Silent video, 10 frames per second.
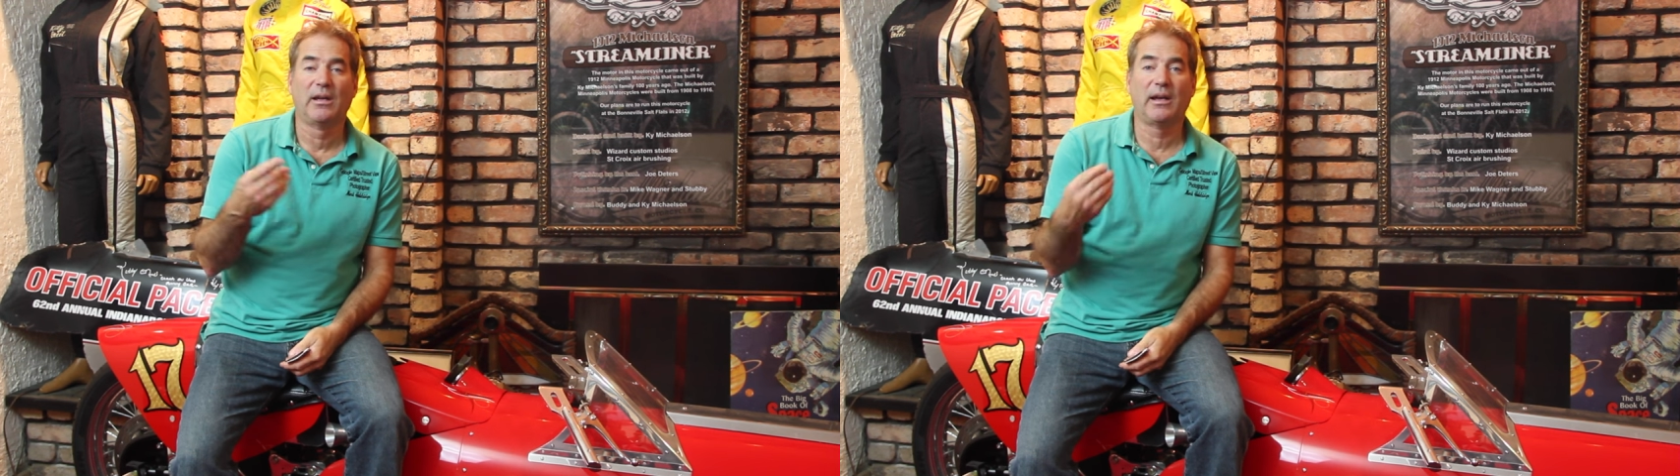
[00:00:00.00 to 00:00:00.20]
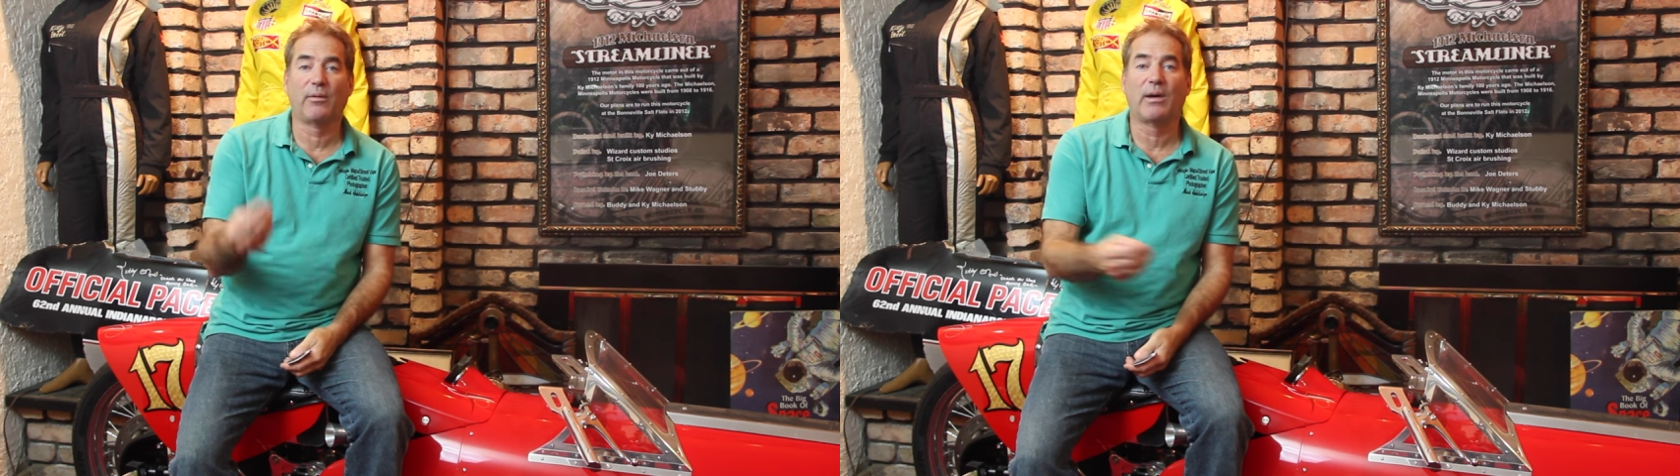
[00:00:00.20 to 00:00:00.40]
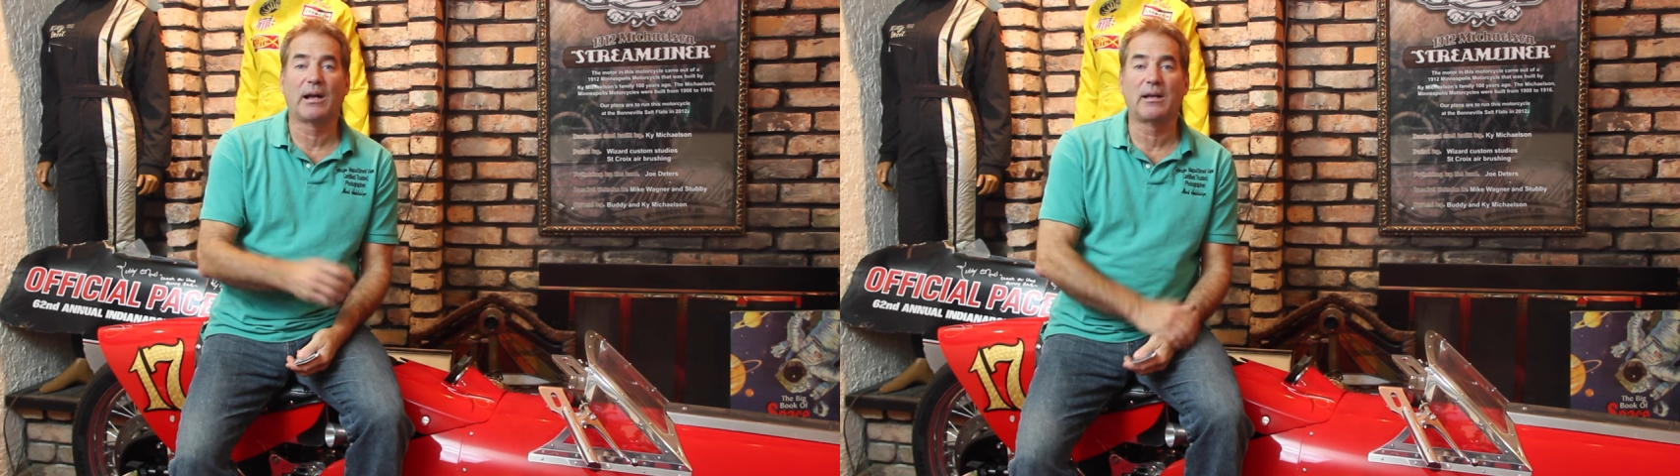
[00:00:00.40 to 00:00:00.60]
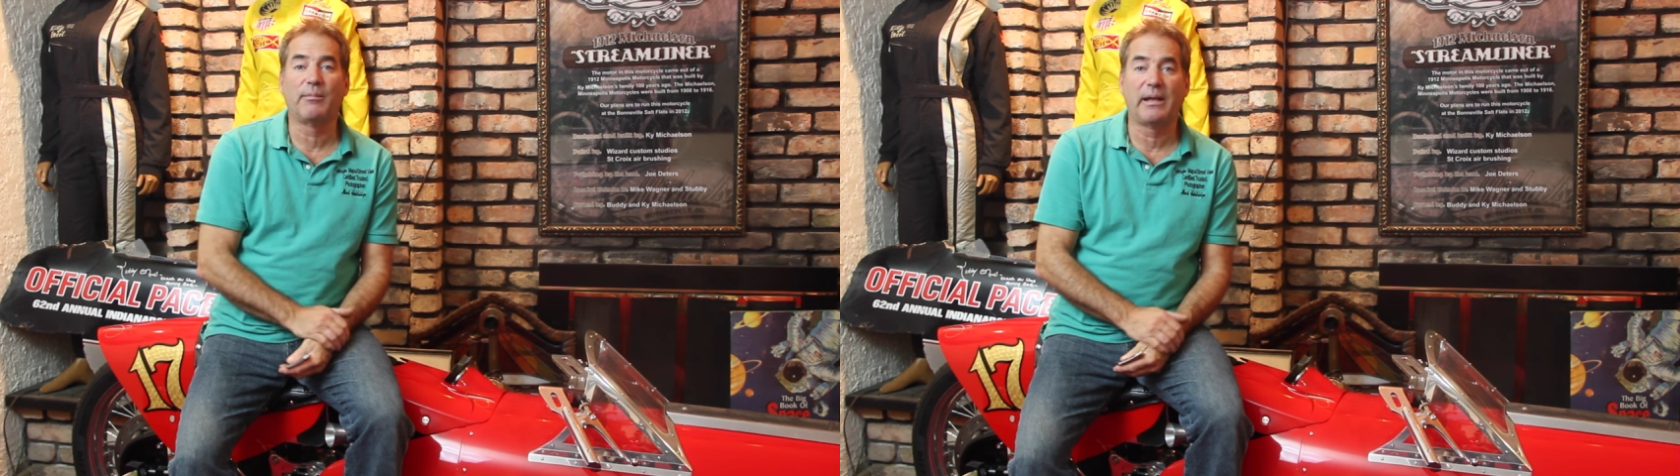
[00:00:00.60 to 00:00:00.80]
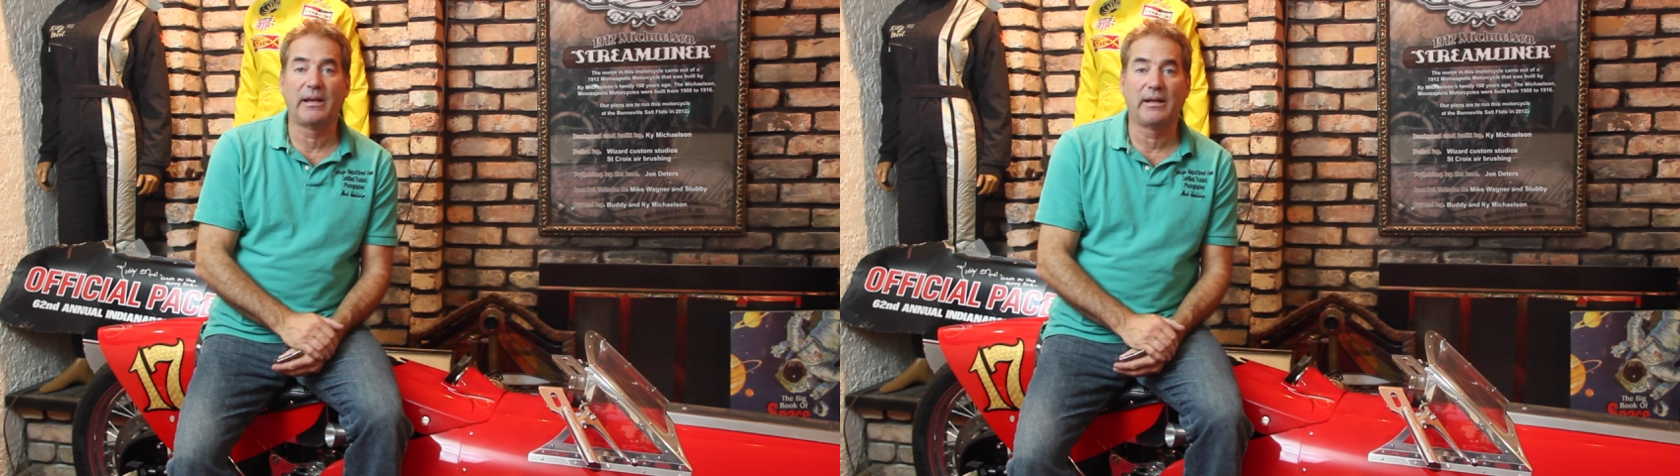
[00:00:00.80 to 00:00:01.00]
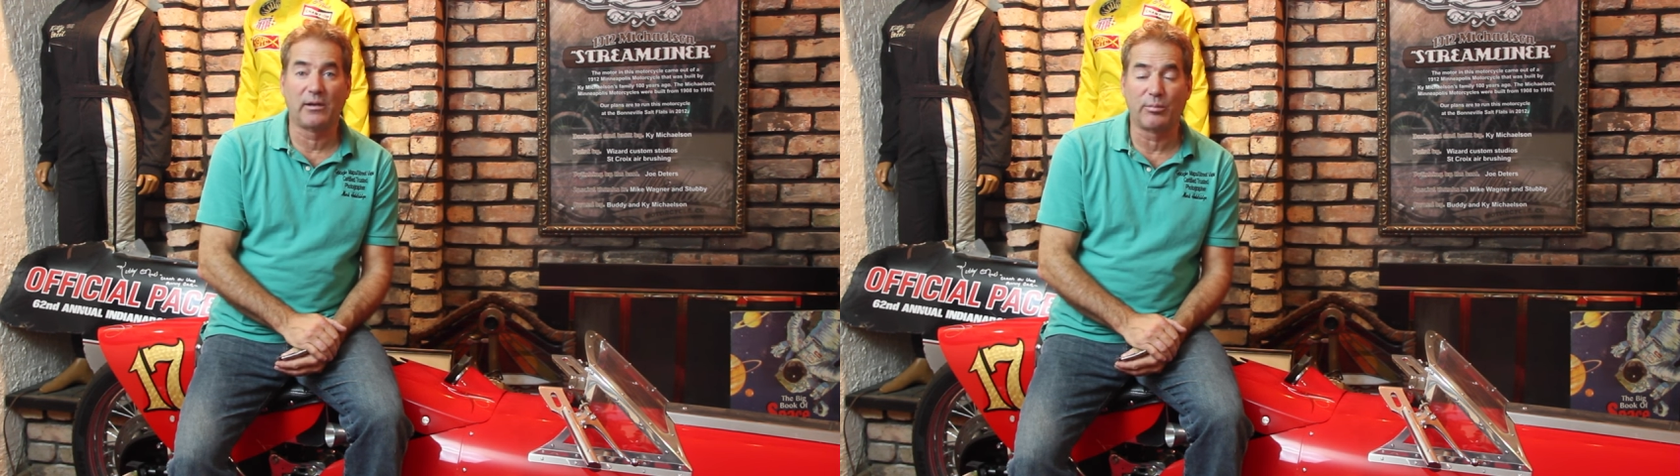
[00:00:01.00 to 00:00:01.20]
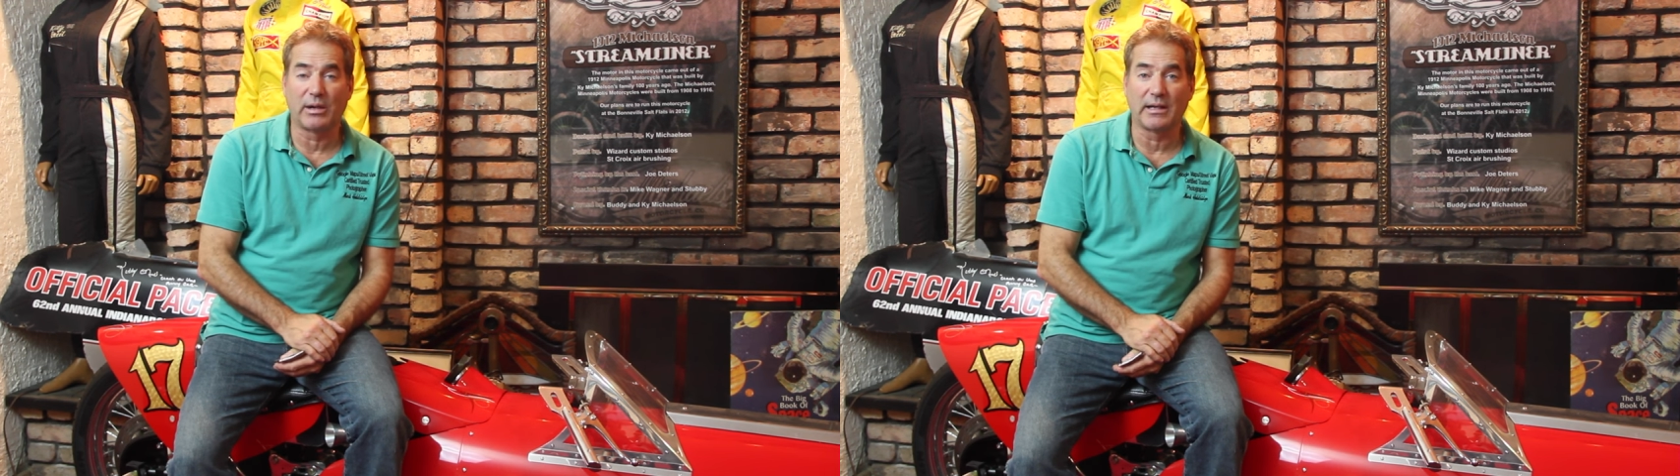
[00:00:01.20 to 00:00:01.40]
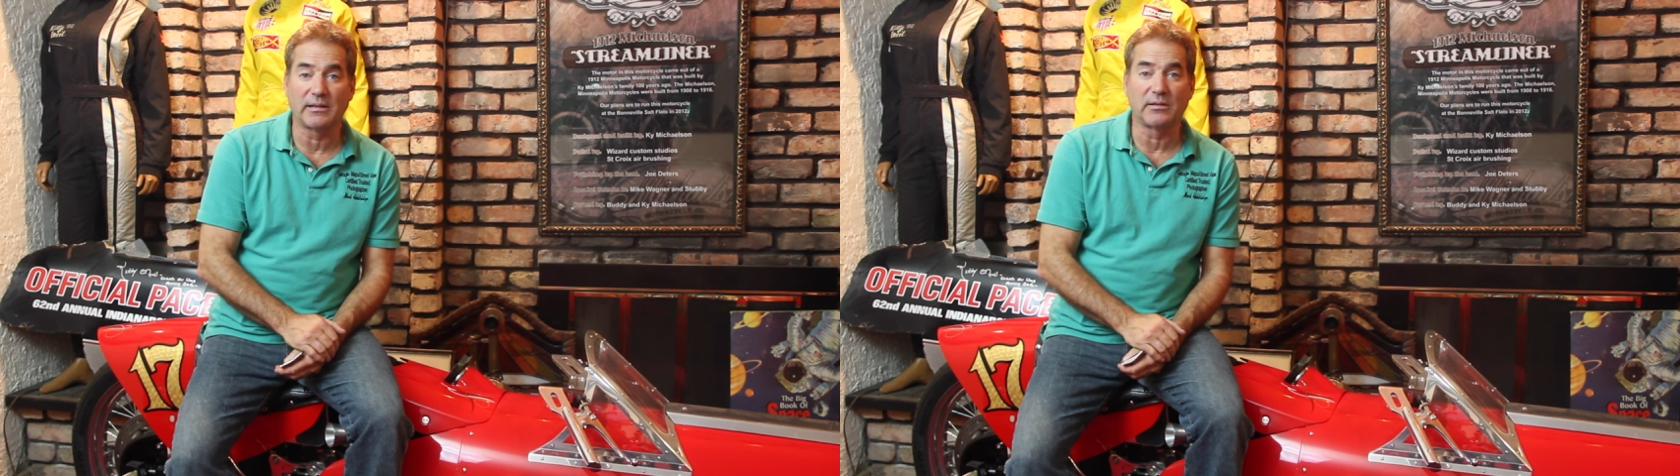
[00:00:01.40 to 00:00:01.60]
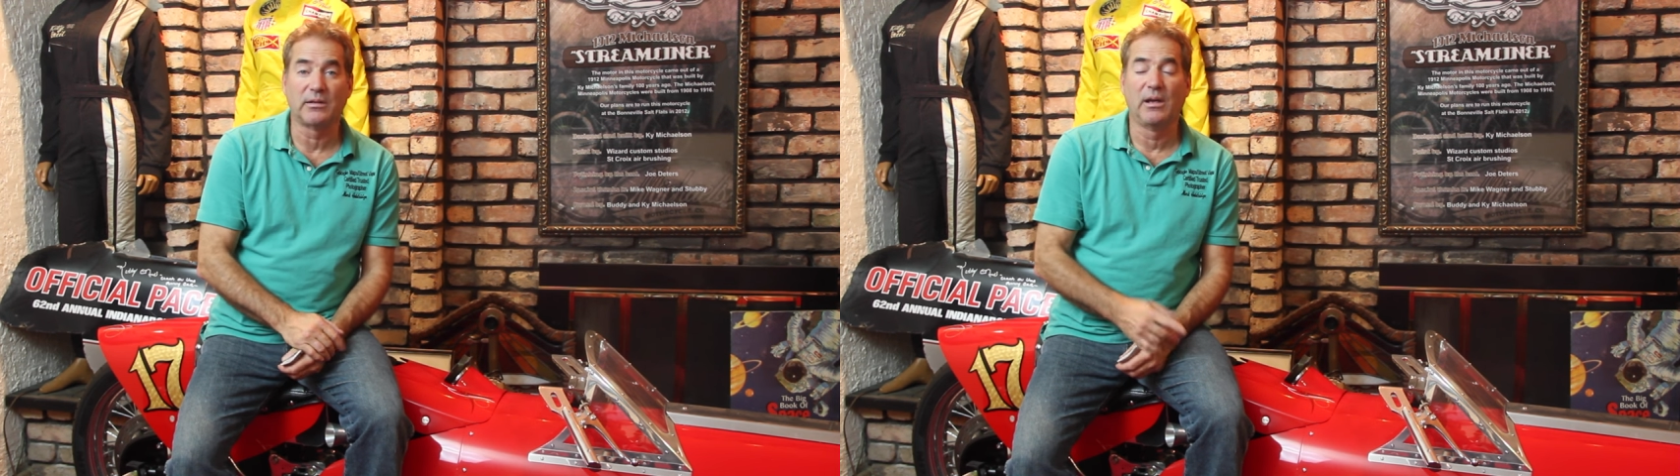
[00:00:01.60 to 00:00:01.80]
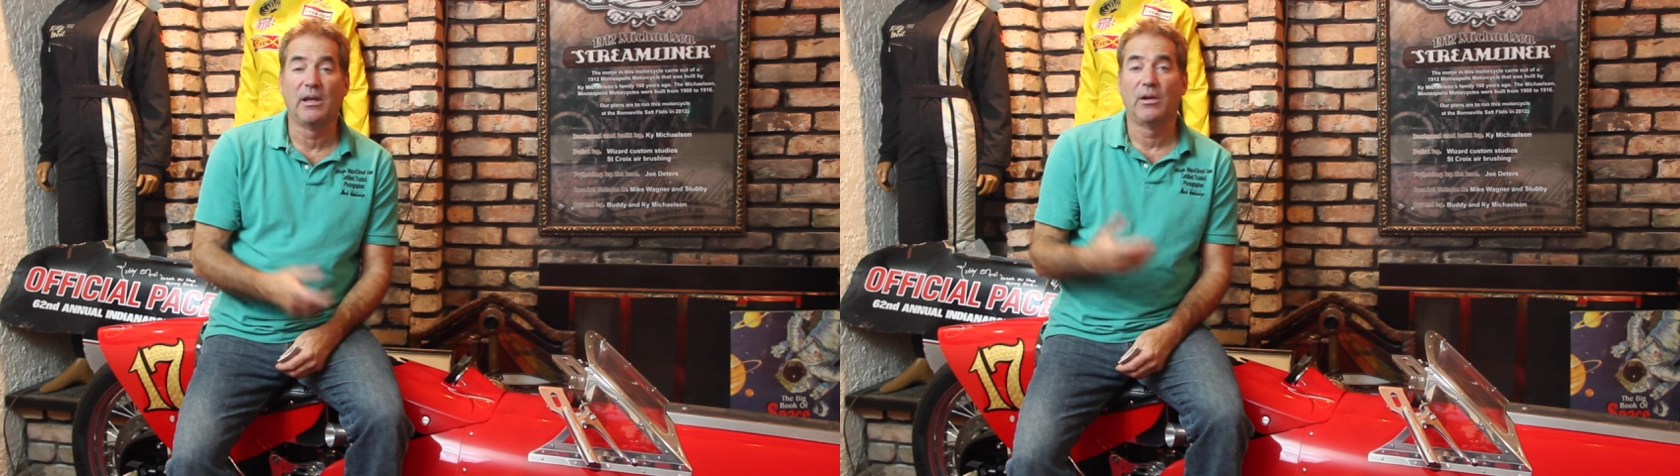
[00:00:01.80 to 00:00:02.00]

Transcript: at Rocketman Enterprises.